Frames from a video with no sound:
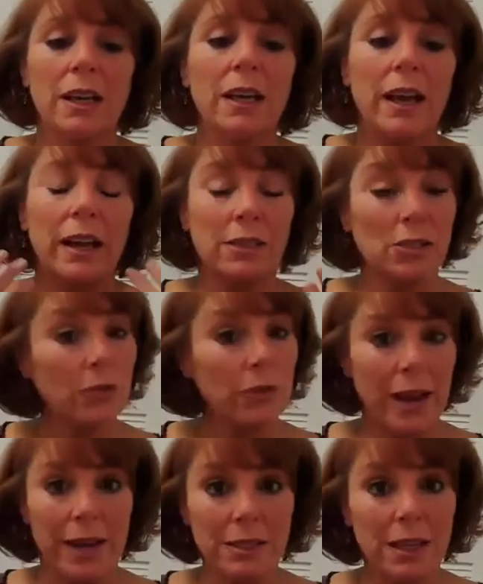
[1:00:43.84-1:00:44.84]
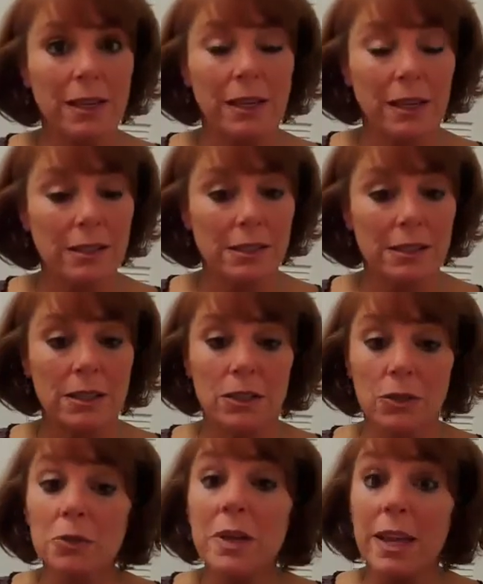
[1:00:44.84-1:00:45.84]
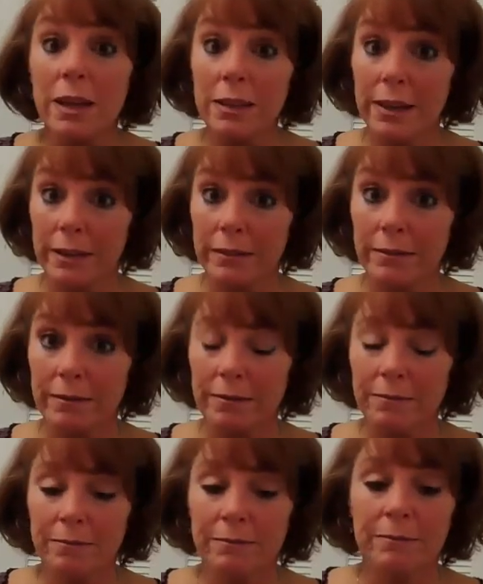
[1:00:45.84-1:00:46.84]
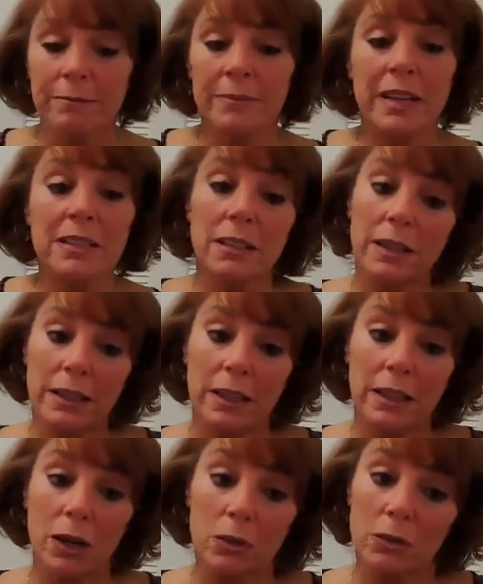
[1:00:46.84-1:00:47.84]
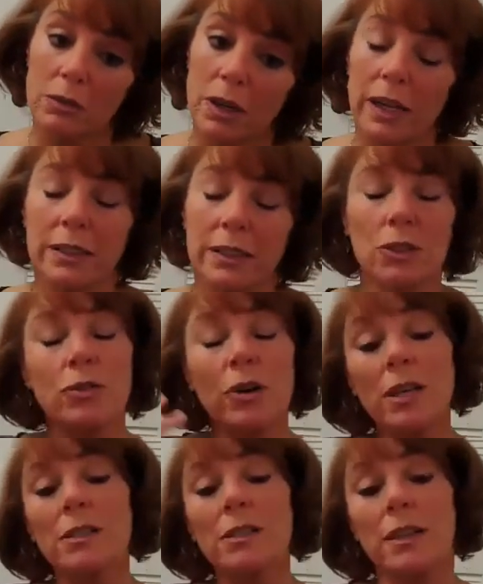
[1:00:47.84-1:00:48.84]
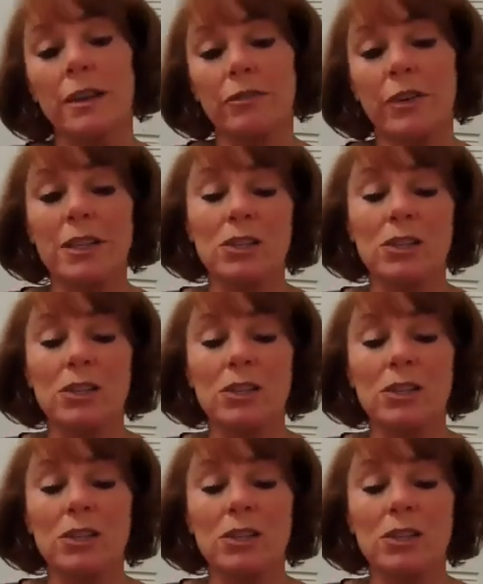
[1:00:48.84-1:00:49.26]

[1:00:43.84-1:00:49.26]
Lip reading: And so they're asking us to do healing, and to let go, and to trust and have faith.